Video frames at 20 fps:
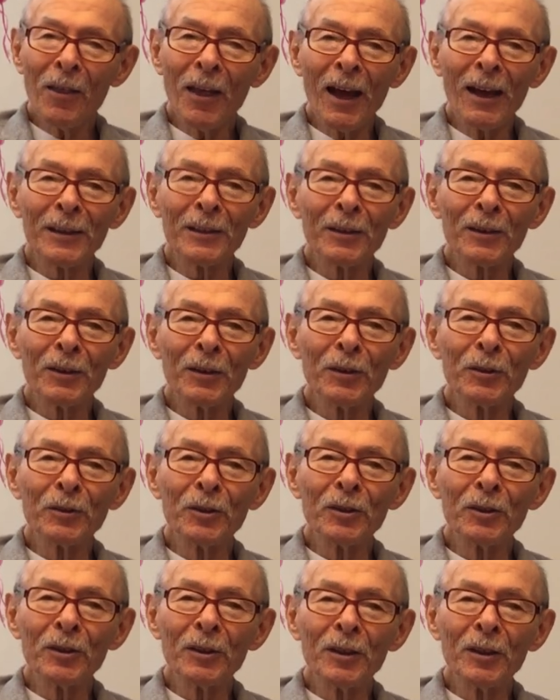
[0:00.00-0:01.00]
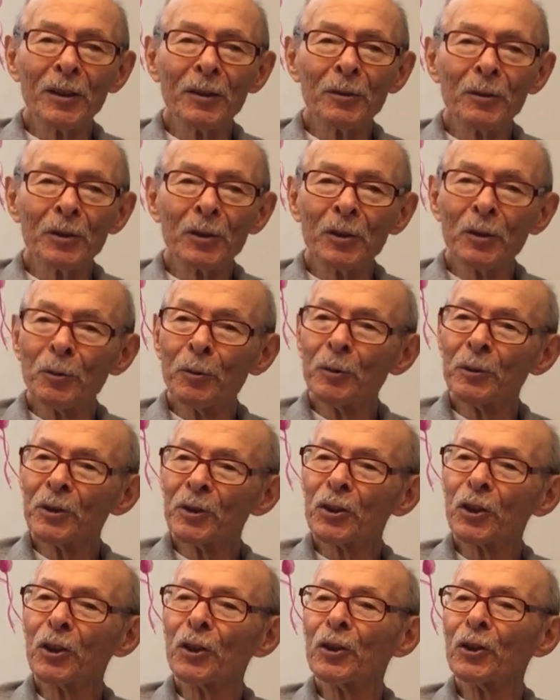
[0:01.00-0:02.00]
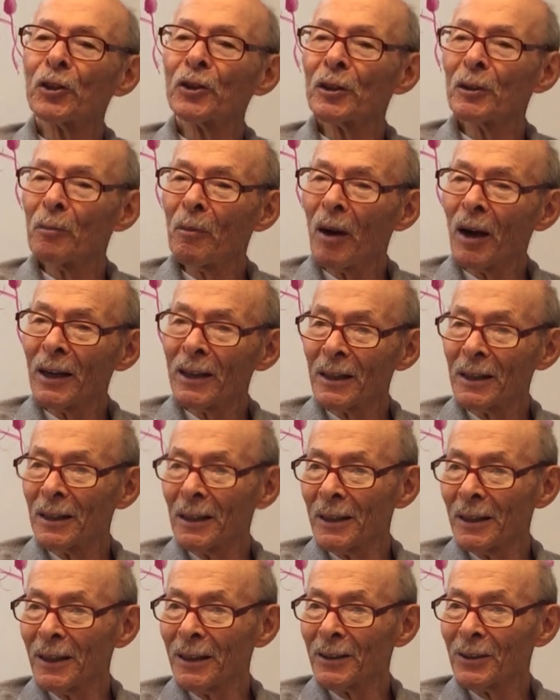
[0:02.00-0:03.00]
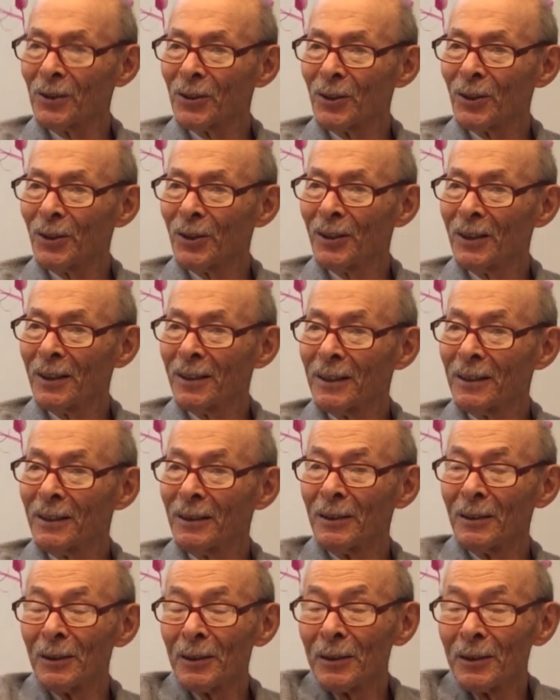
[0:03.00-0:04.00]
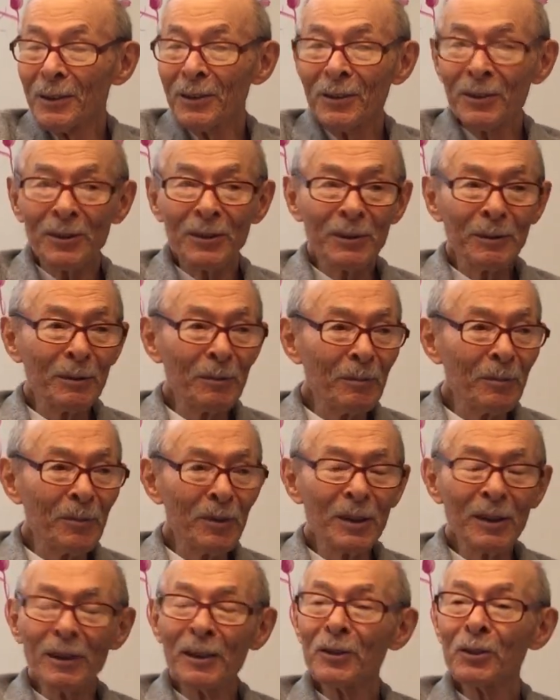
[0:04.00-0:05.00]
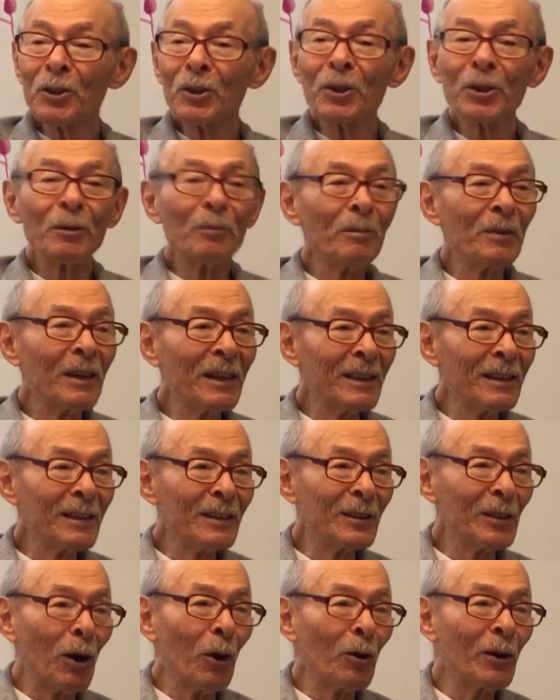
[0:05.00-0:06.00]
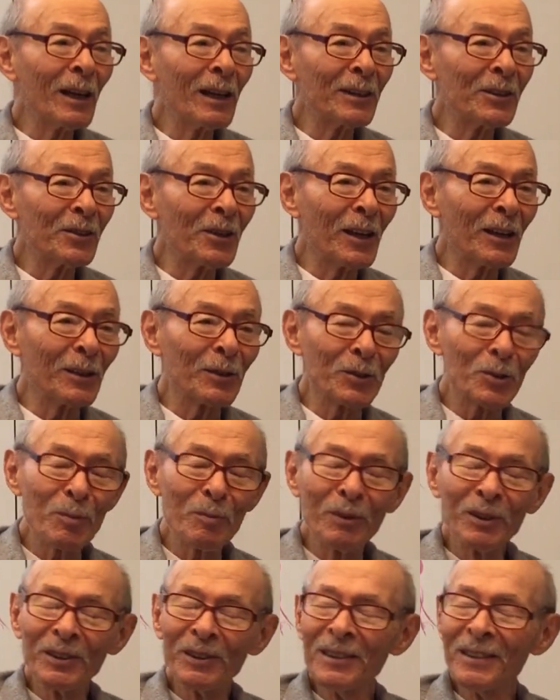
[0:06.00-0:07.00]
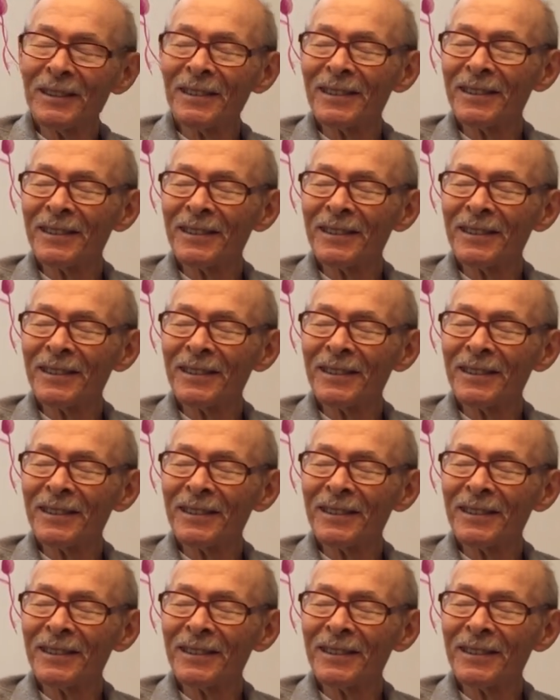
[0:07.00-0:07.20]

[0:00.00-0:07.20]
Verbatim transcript: that it, it, there was a girl in my class. Listen to, listen to me. Don't get jealous, bro.